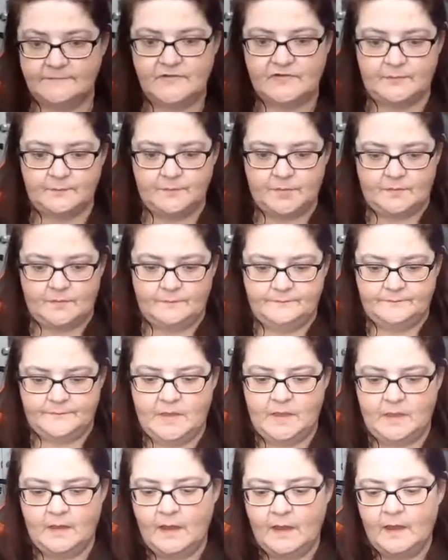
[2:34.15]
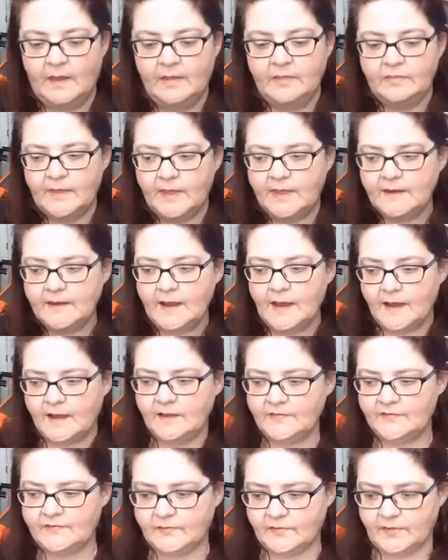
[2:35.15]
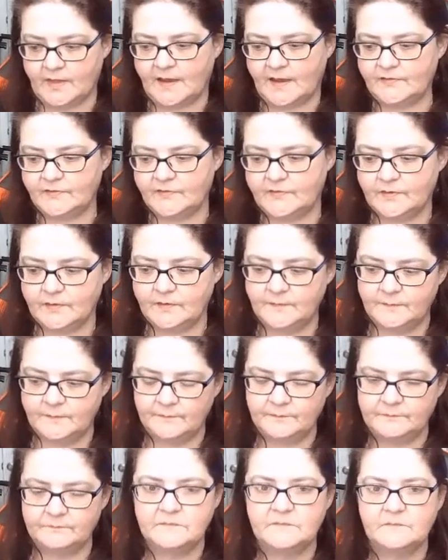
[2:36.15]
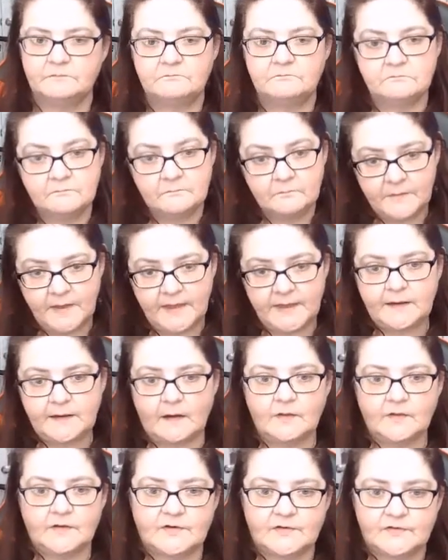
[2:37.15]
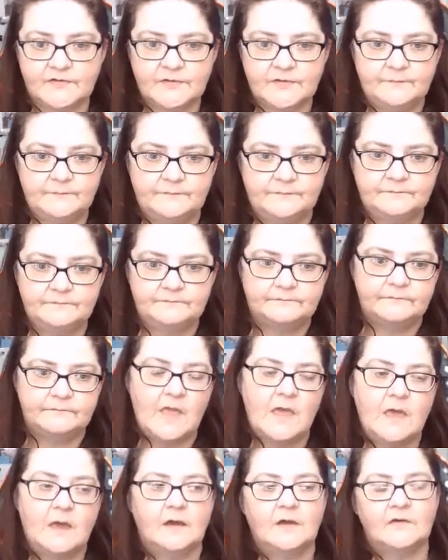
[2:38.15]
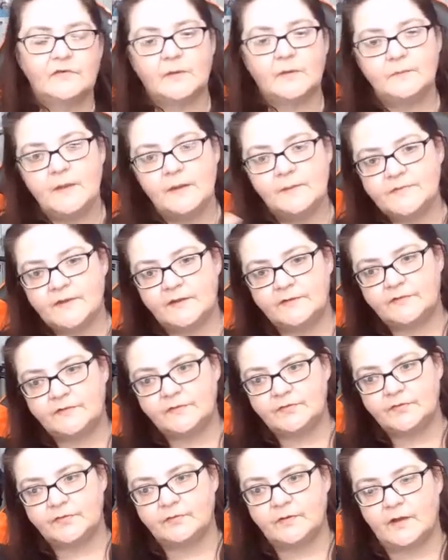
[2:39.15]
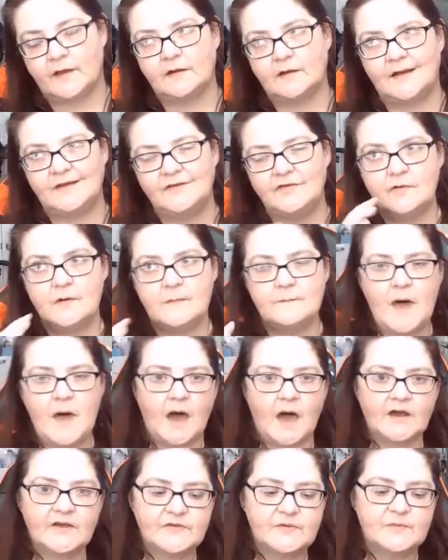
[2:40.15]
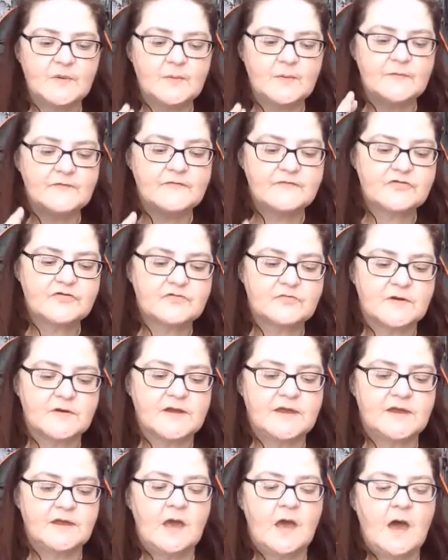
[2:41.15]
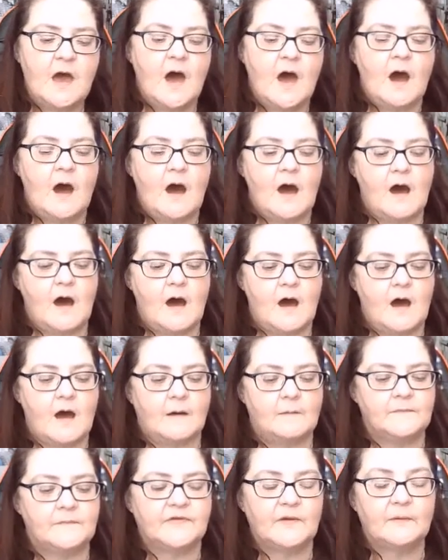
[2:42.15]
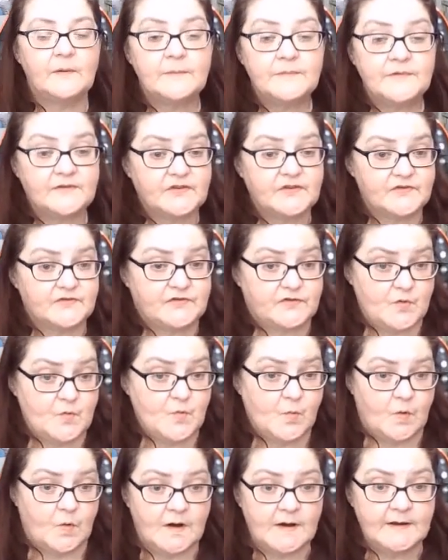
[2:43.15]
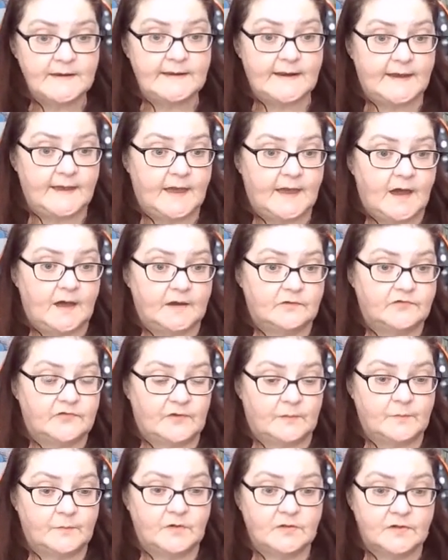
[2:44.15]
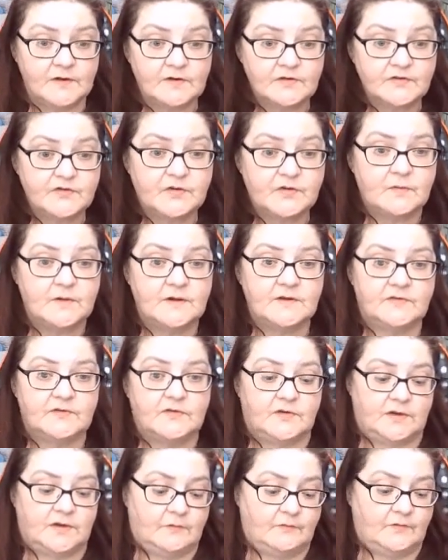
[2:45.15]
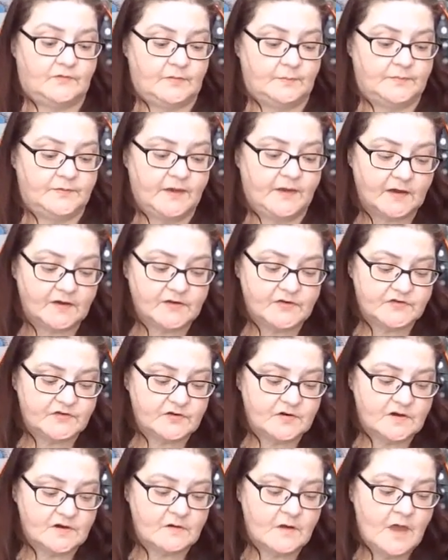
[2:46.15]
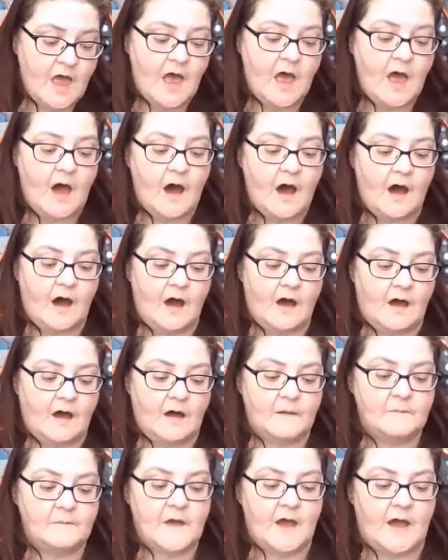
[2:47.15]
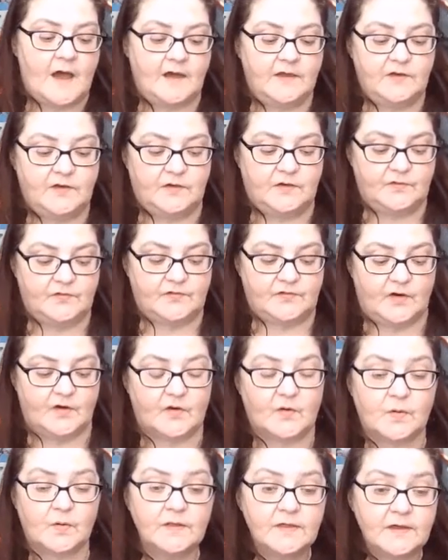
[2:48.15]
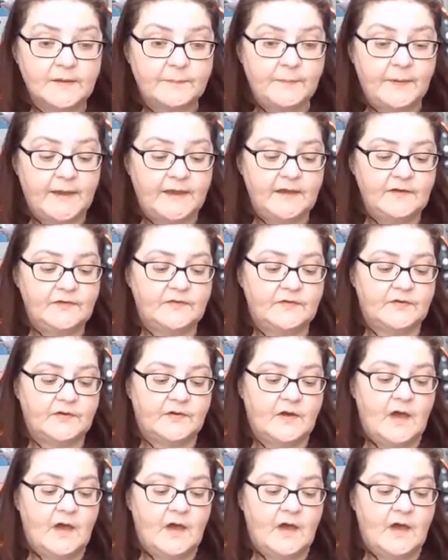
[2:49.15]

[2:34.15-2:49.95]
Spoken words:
simple. Then I select paint colors. Sometimes I do a maximum of three. Sometimes I just do one and I add some glitter to it to give some texture. I use acrylic paint.